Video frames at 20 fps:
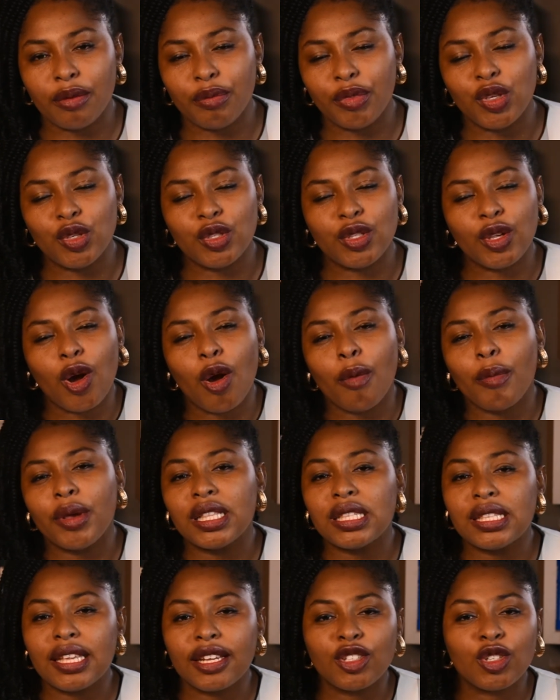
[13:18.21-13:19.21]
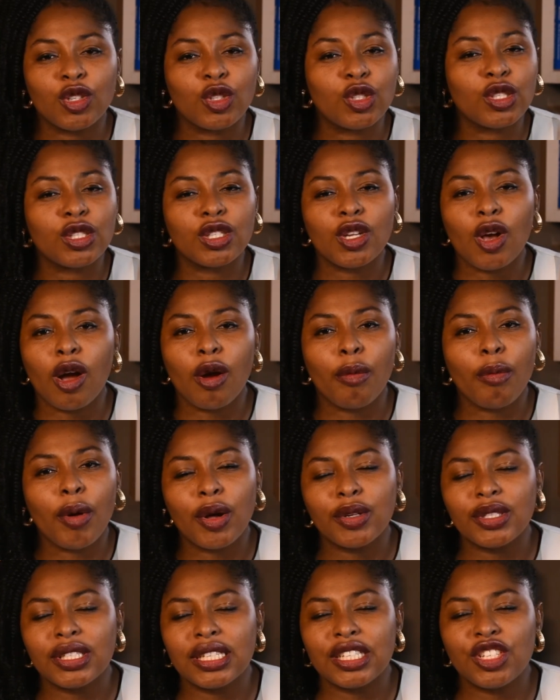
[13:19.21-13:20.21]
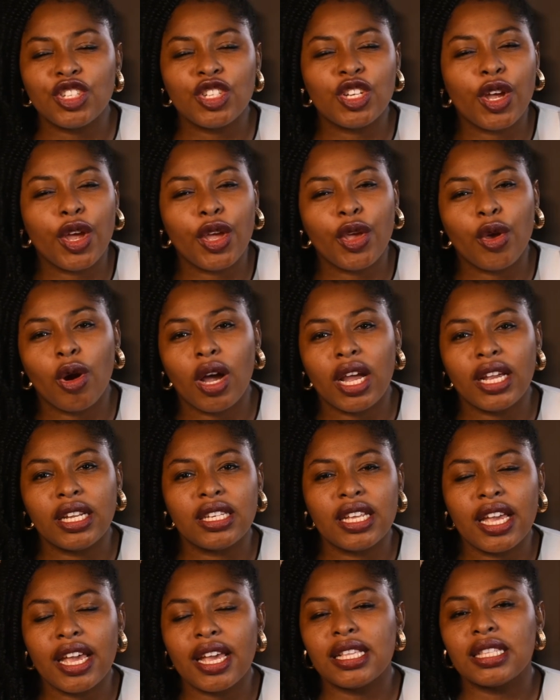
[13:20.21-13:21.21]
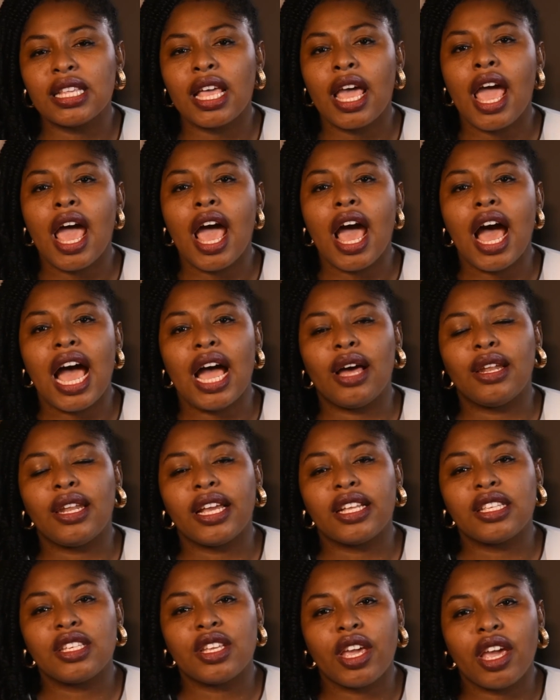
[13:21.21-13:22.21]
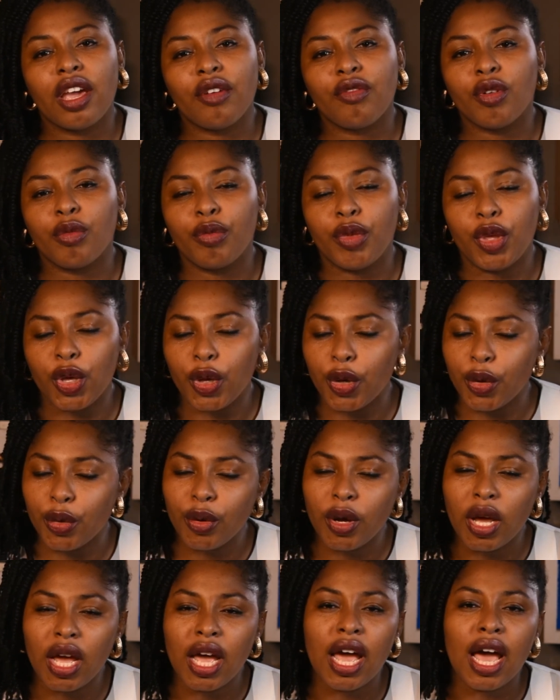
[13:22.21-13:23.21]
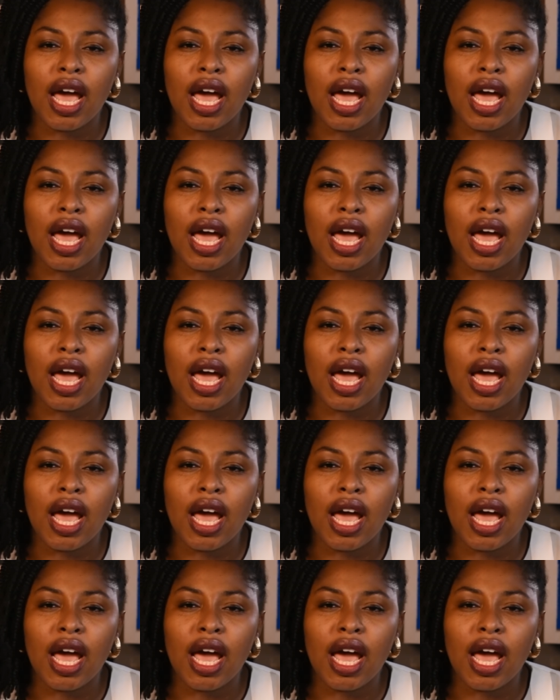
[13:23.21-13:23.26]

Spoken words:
Use the comment section to talk about it, share your ideas. I'd like to hear from you,